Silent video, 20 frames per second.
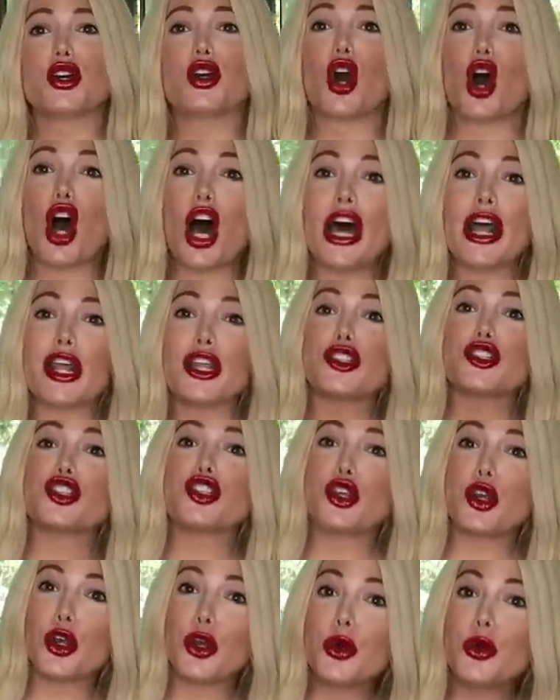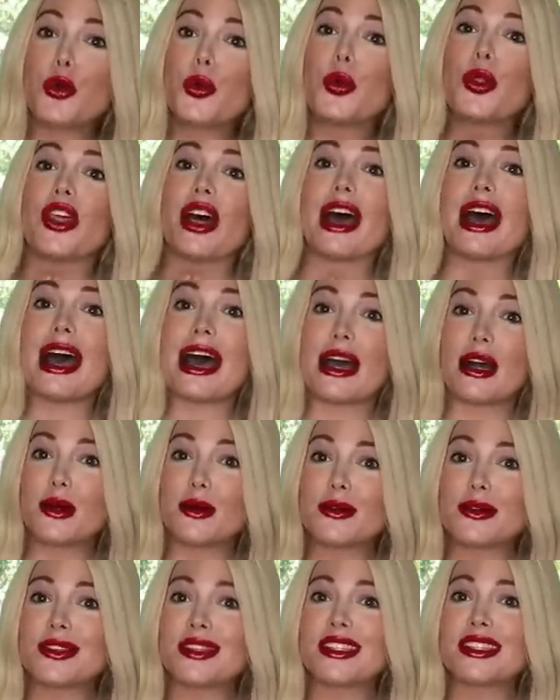got to the
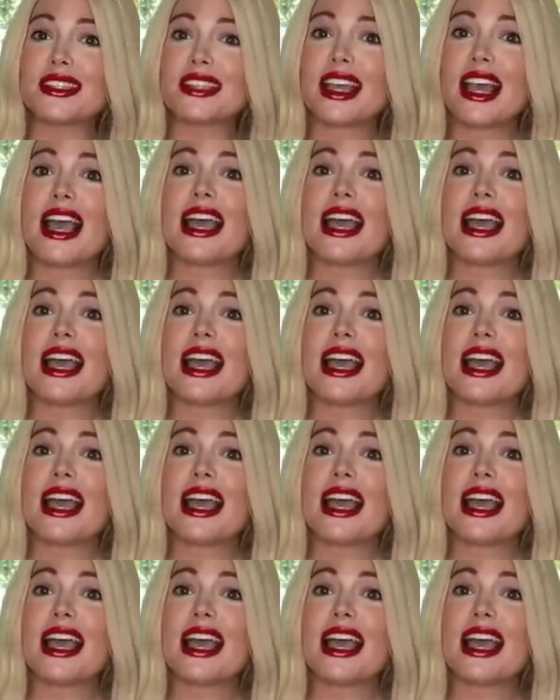house,